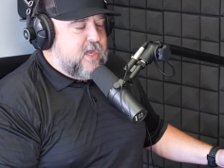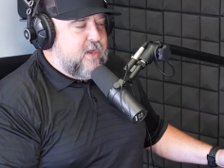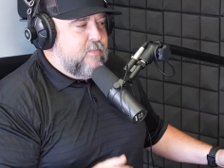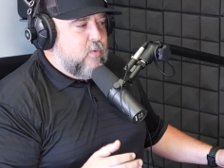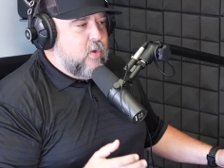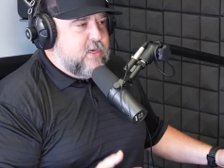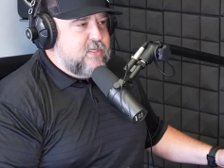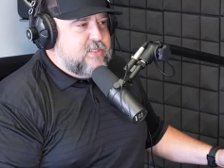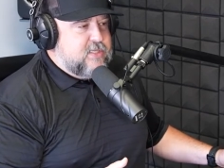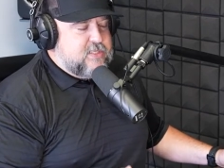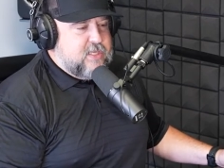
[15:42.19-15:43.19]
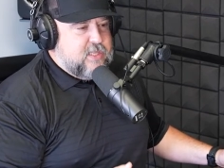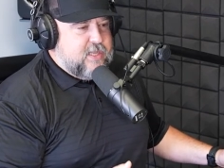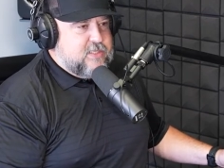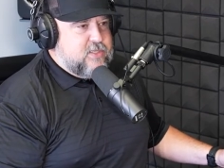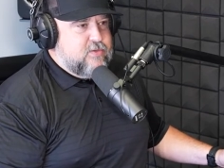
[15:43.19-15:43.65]
I'm more consistent the
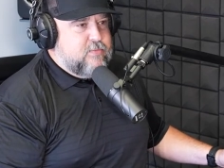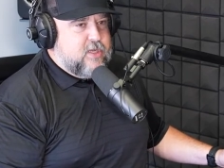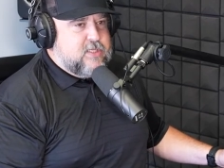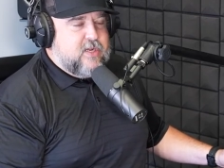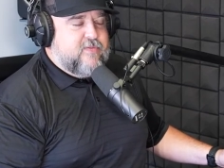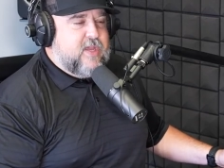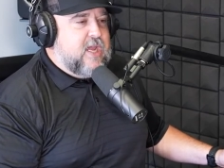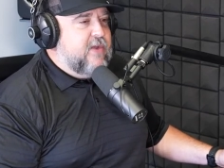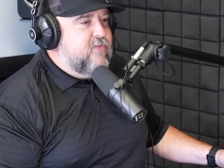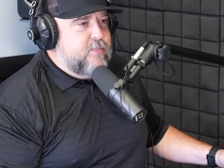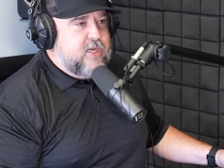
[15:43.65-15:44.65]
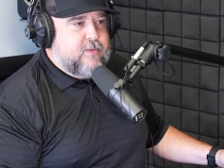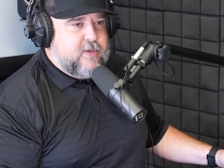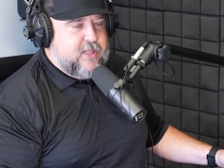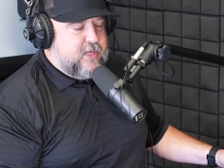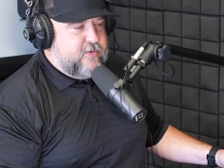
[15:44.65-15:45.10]
last two months than I've ever been in
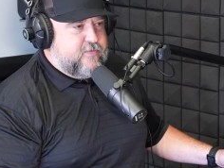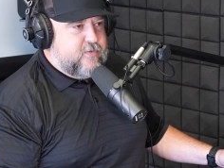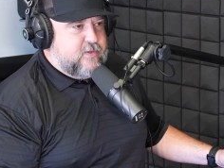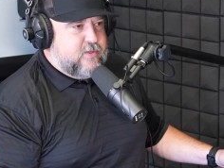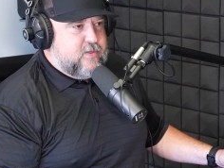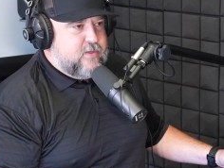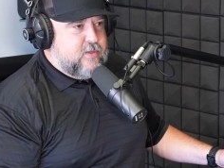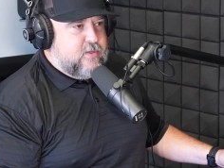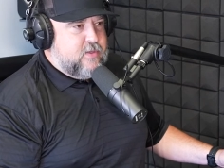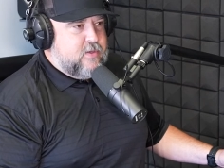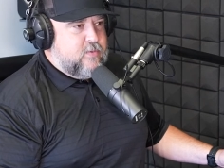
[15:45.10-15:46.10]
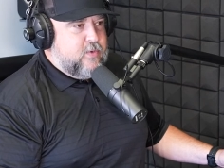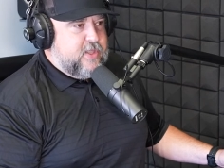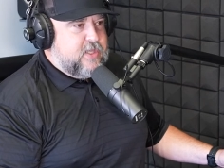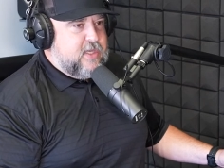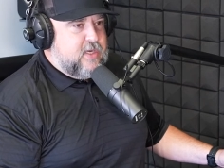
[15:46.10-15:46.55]
my life
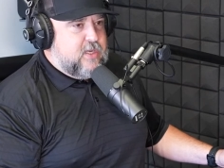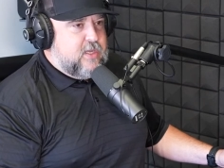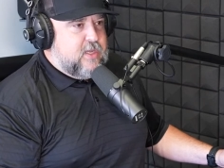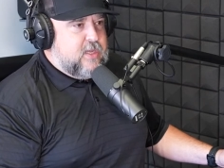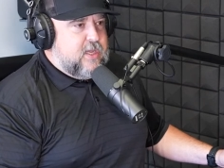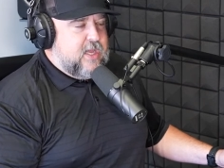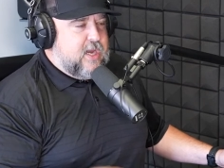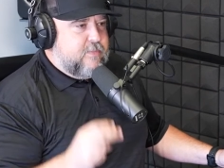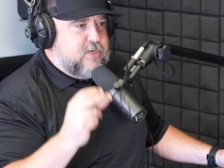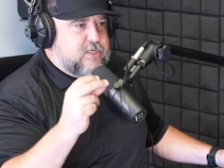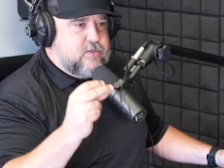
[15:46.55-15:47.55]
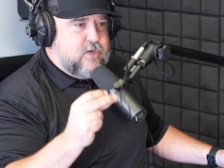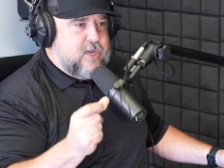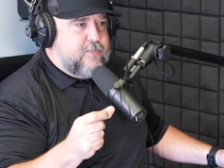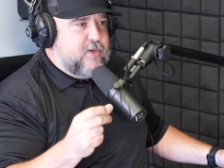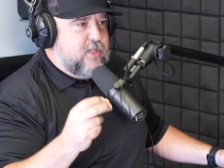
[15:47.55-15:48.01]
with it. And I'm just
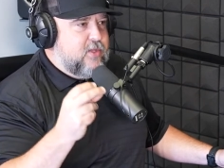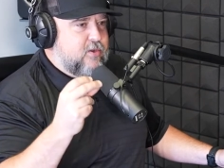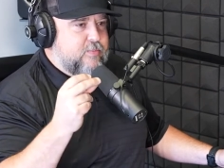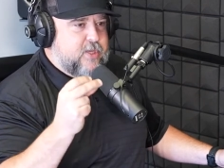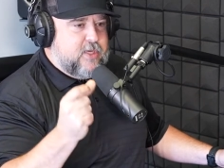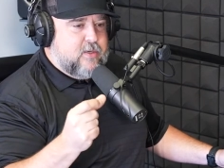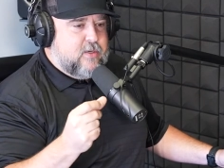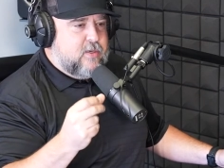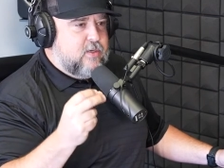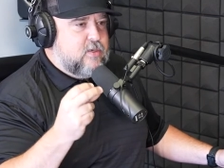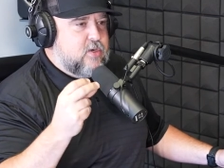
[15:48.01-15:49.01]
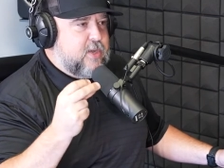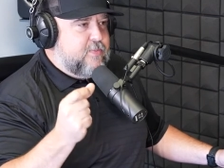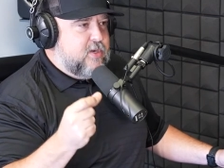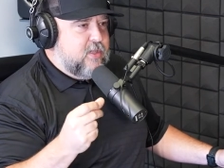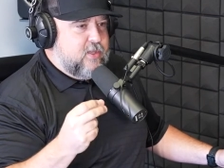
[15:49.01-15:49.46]
dropping a little bit,
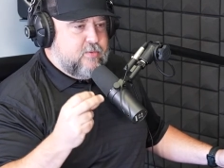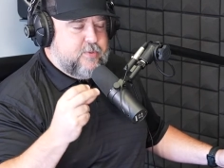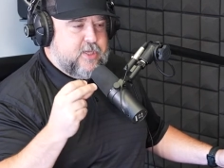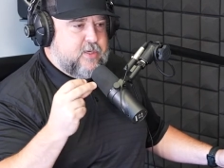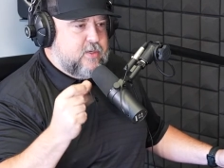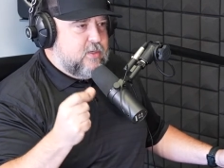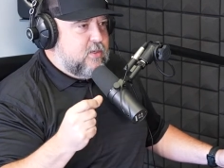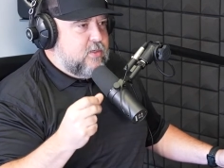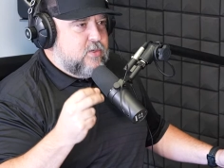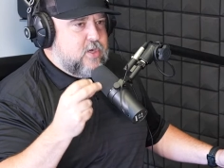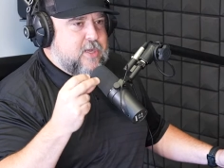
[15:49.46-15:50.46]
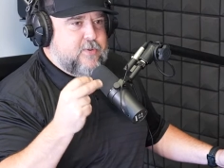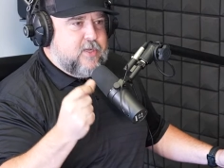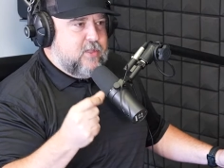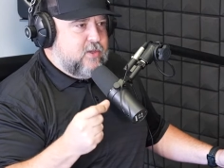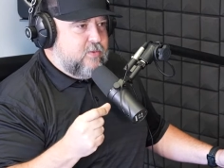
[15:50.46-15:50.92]
dropping a little bit drop
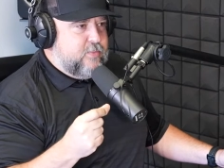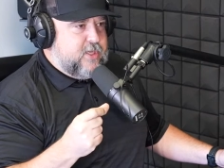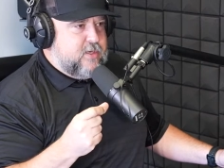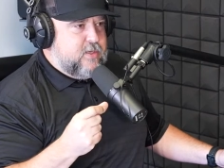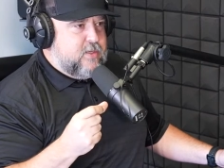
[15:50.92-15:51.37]
it a little bit.